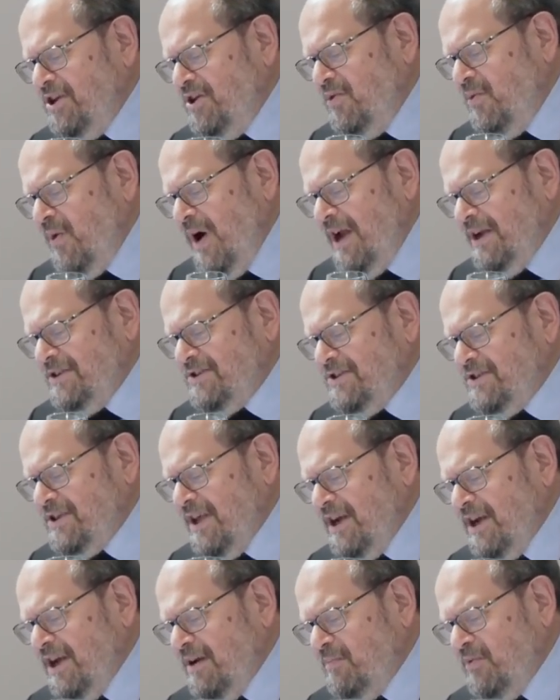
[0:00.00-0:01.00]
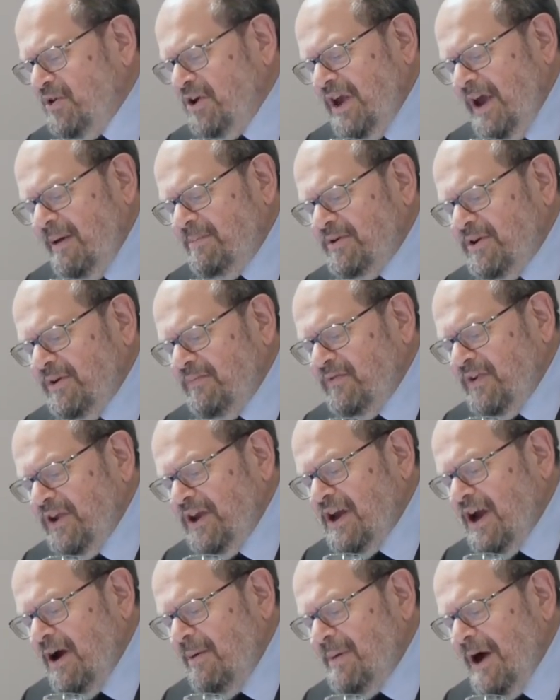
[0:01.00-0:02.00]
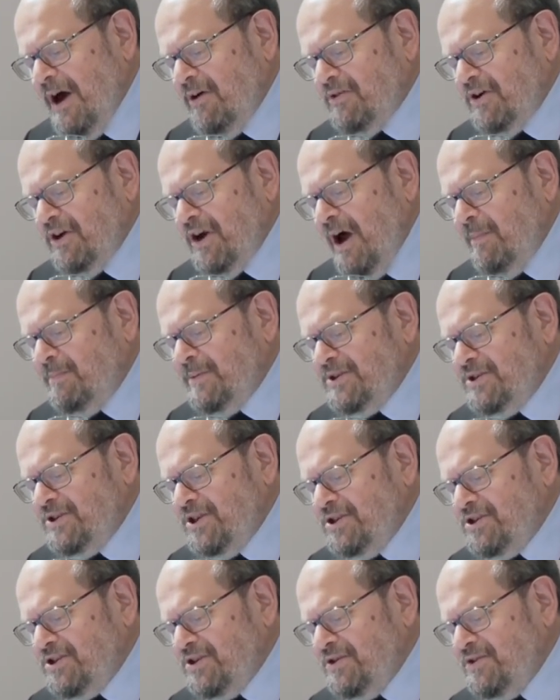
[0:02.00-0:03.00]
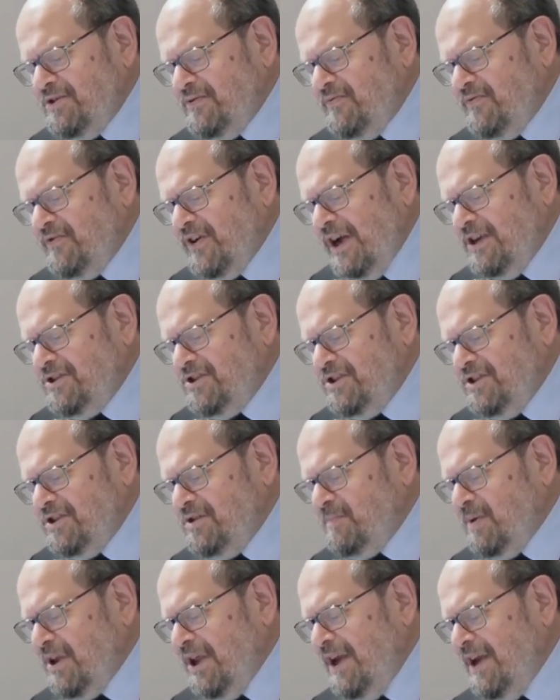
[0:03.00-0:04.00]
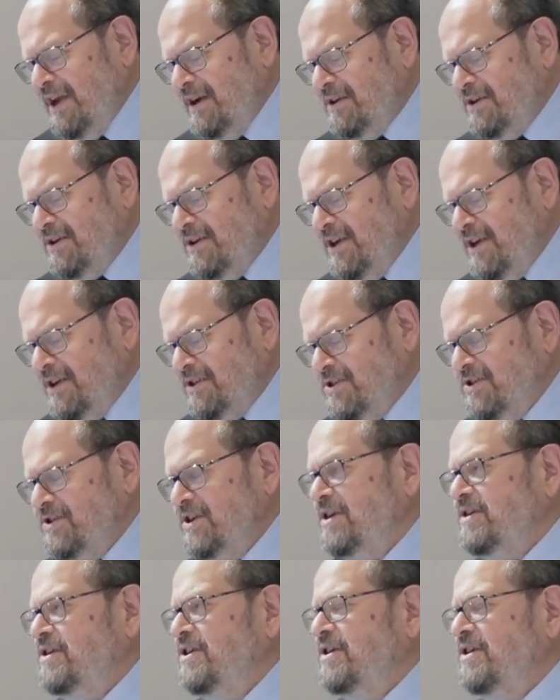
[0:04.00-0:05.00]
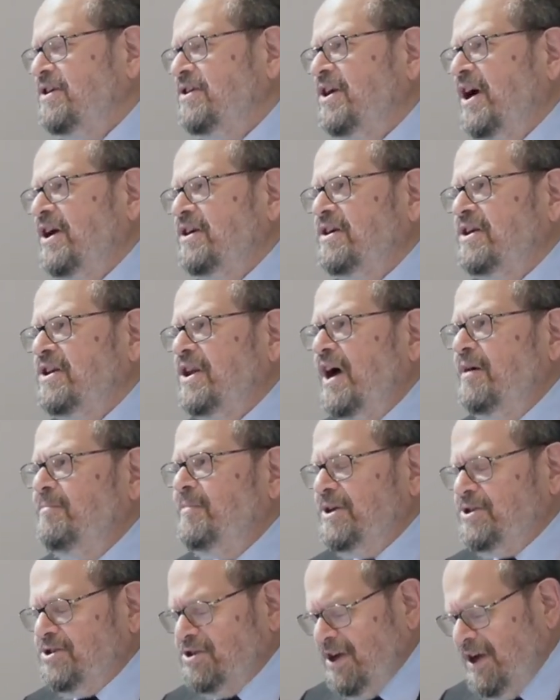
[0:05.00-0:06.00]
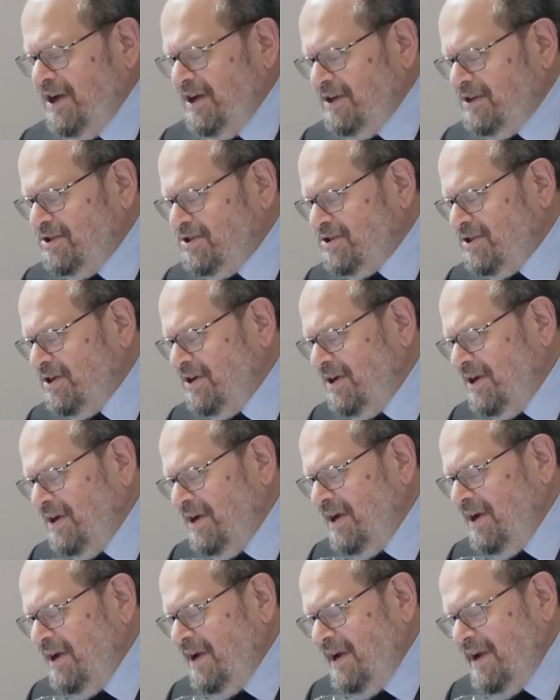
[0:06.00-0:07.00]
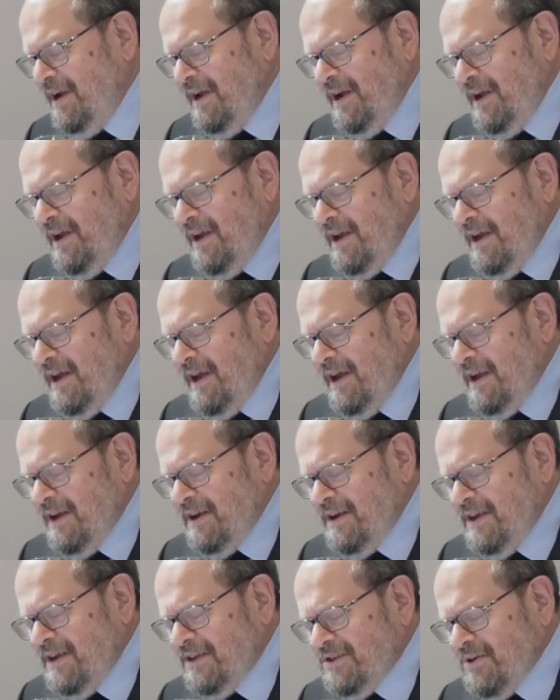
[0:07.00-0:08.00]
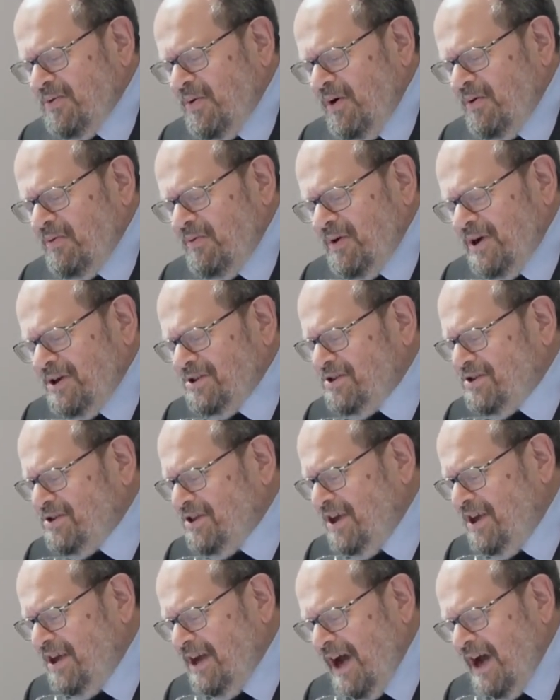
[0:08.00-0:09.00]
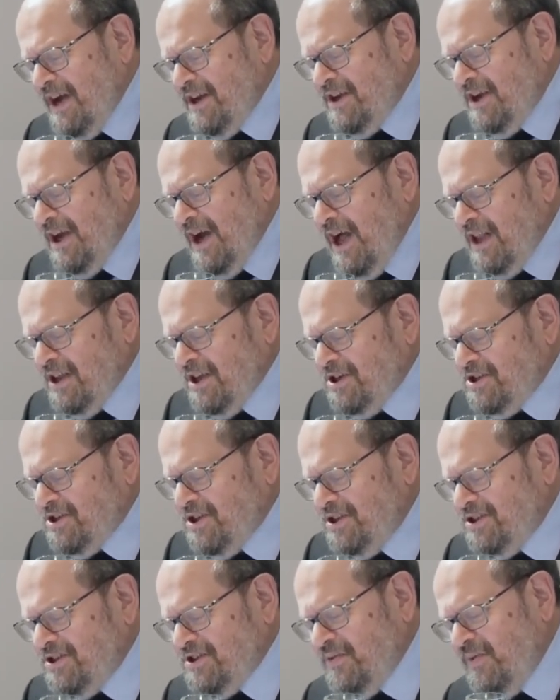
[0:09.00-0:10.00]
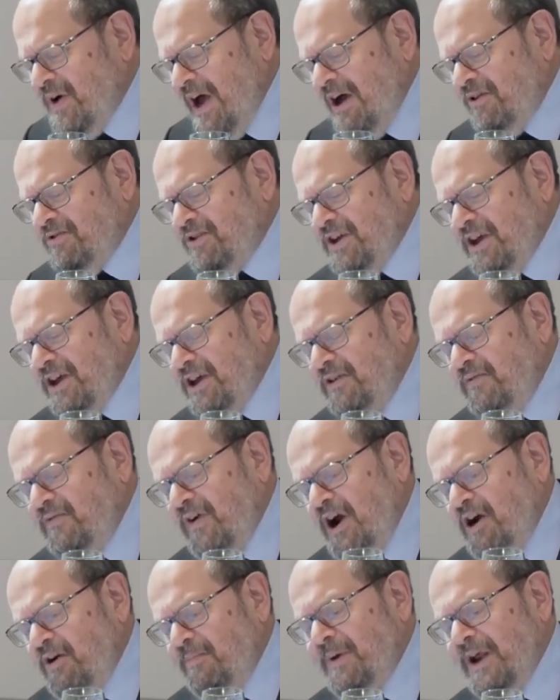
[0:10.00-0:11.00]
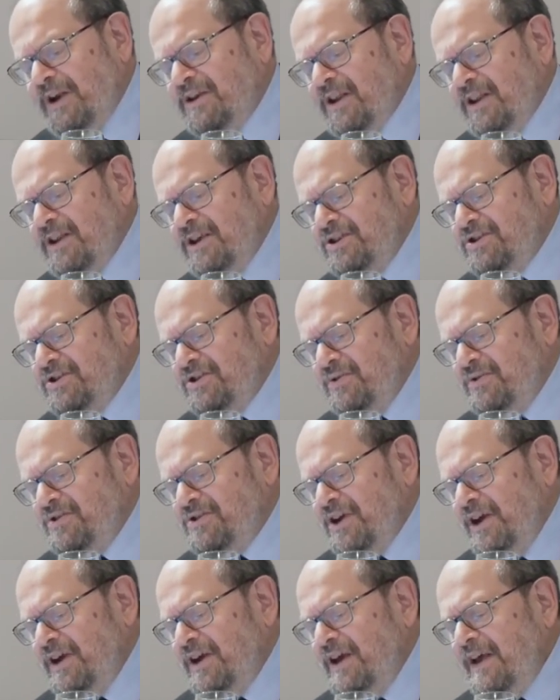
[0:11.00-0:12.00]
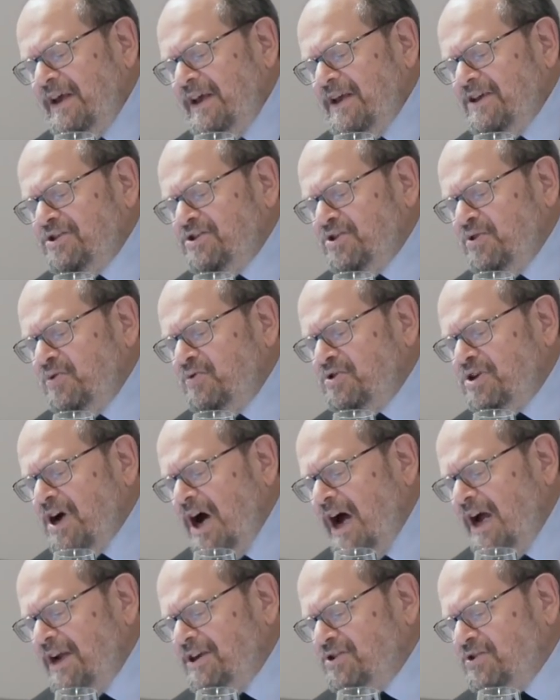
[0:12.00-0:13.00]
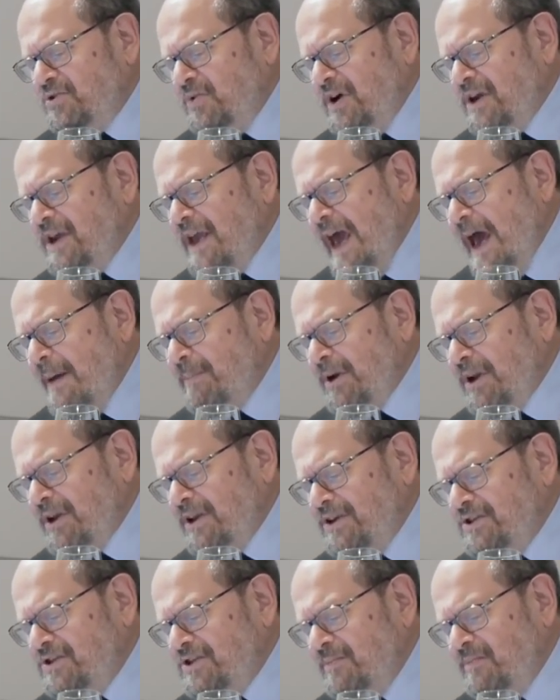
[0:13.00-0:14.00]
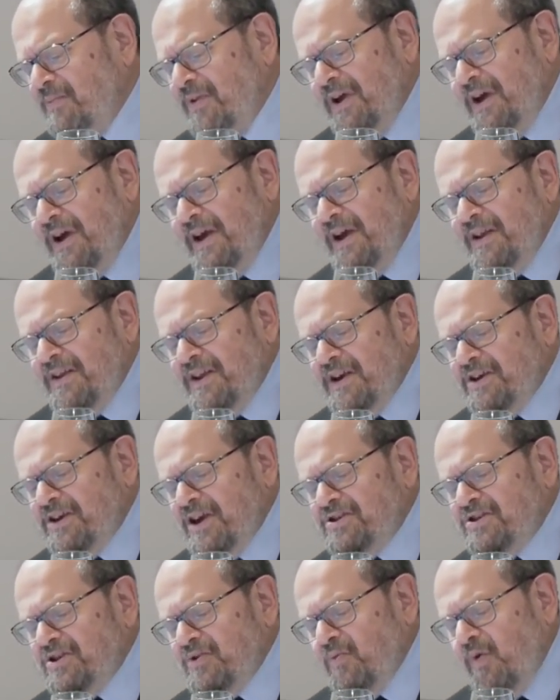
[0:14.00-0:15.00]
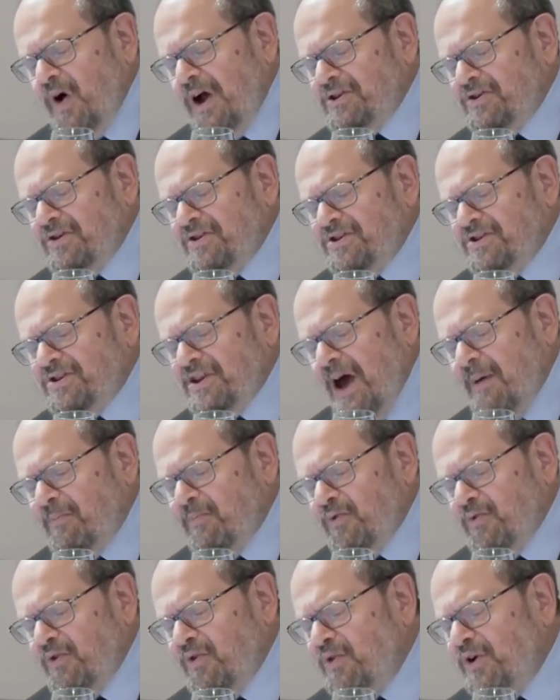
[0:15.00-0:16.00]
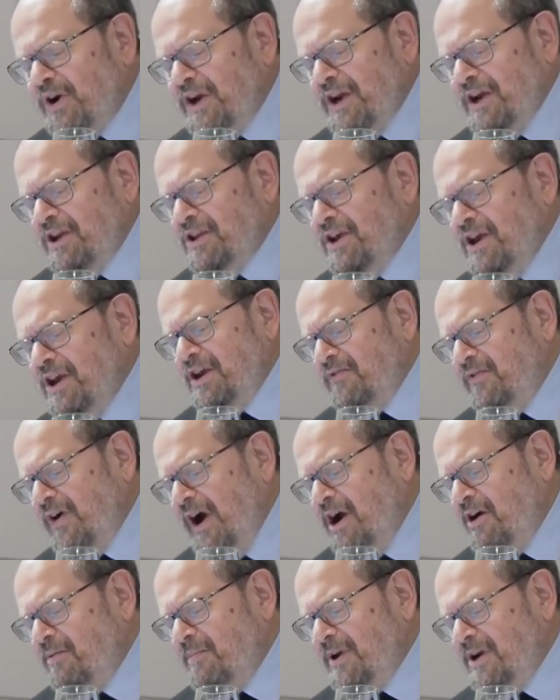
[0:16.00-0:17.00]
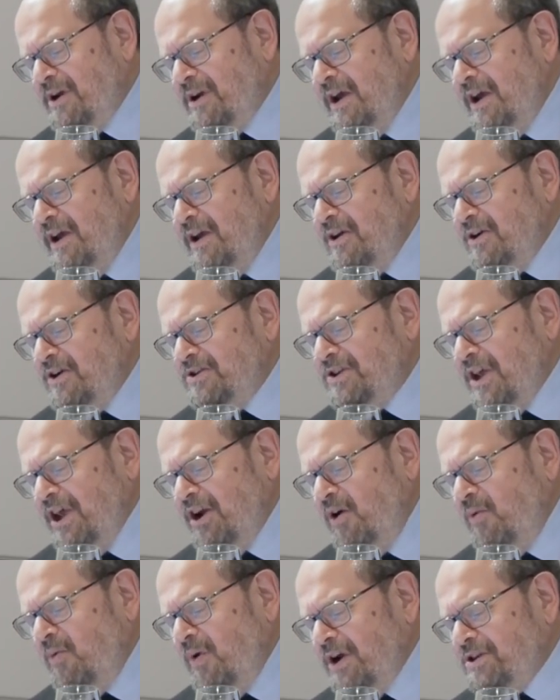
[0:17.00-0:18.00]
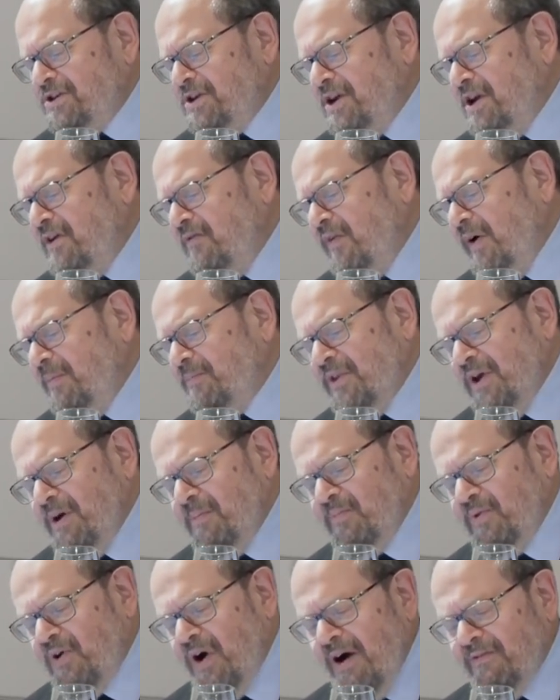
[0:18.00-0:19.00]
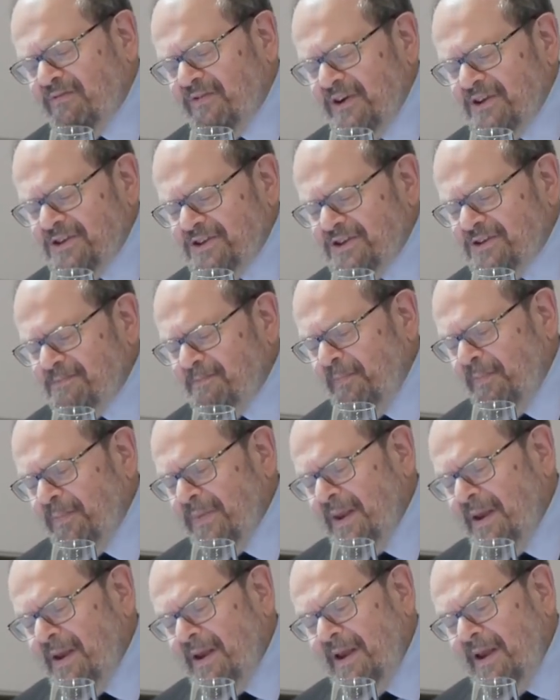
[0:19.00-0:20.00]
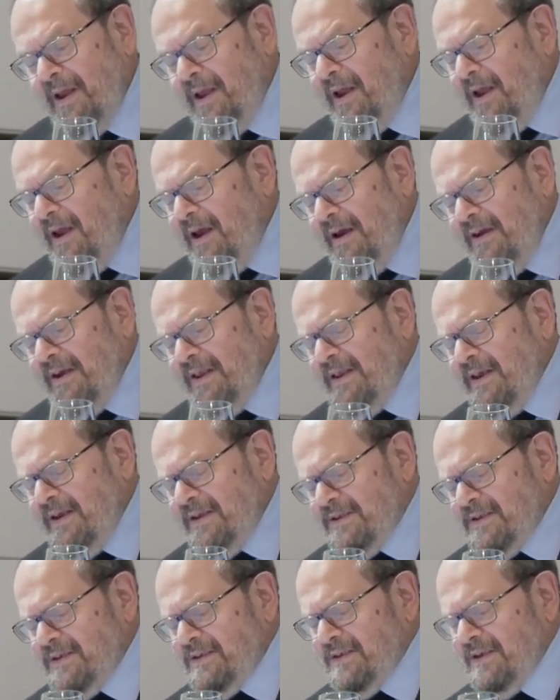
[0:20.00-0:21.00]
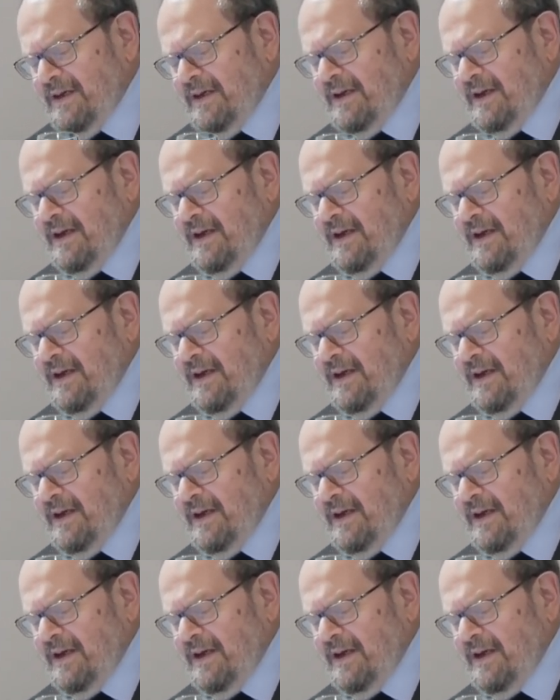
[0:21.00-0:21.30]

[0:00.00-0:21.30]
the US that had preemptively come out in opposition to Francis' planned encyclical on climate change. And his quote was, "The ideology surrounding environmental issues is too tied to a capitalism that doesn't want to stop ruining environment because they don't want to give up their profits." And this